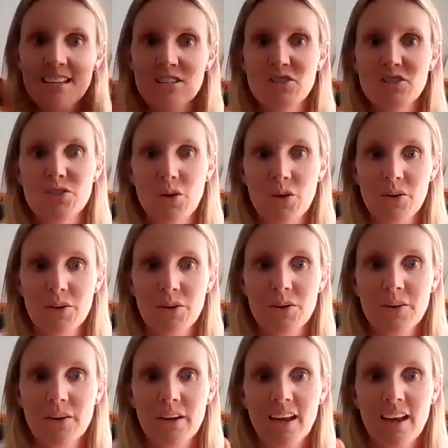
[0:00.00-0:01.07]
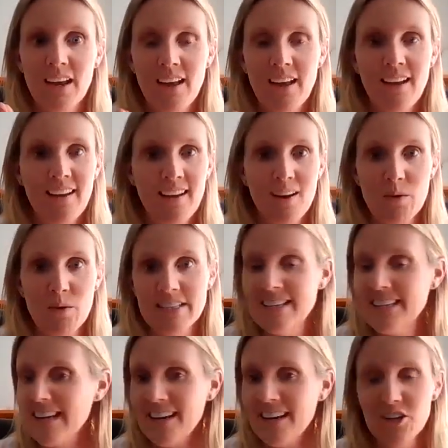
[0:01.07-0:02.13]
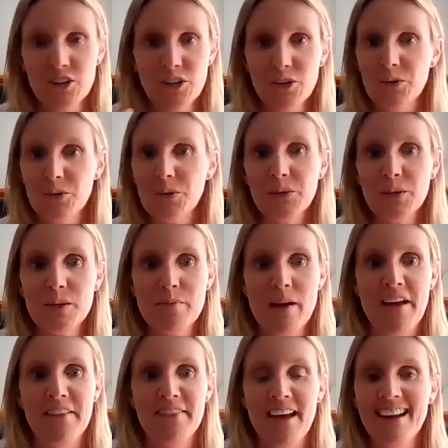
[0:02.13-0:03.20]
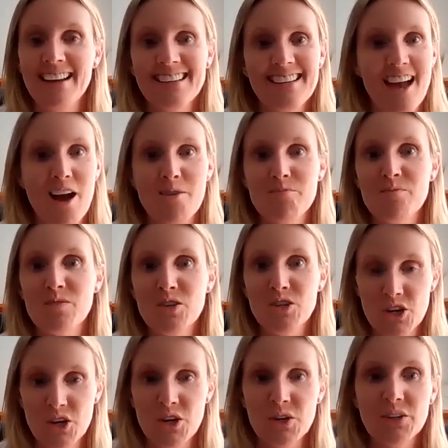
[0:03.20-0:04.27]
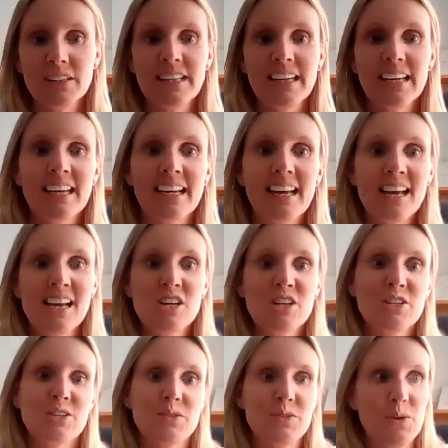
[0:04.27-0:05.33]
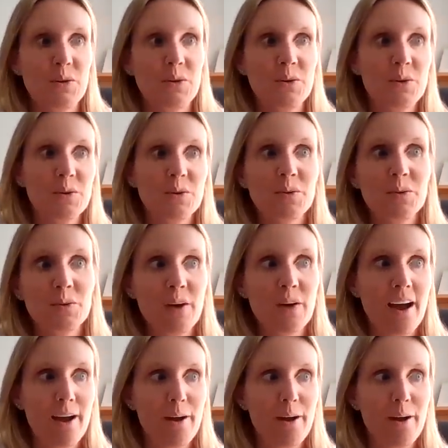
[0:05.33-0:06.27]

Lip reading: So once again, you can Google about that. Journaling. So